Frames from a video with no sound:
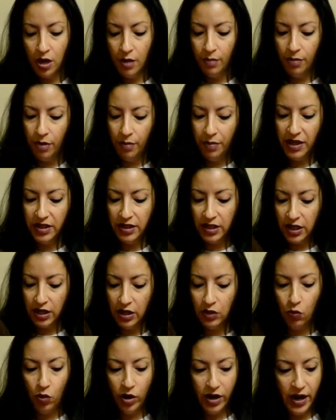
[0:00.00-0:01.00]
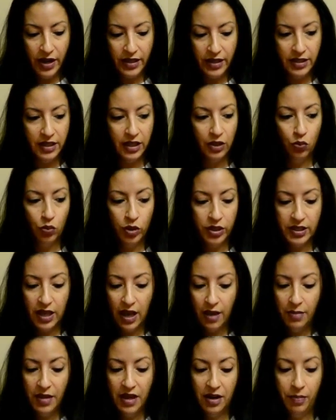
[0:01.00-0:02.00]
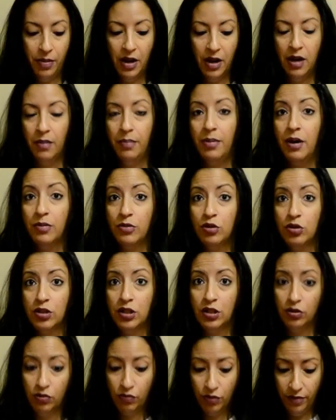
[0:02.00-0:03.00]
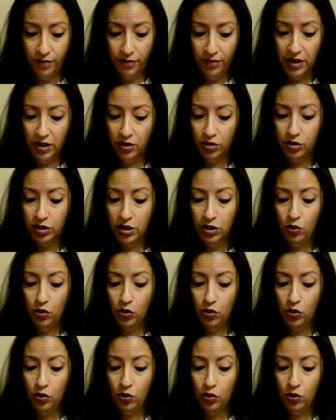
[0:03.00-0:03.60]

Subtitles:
But basically what I did was I made a pom-pom using 3 fingers,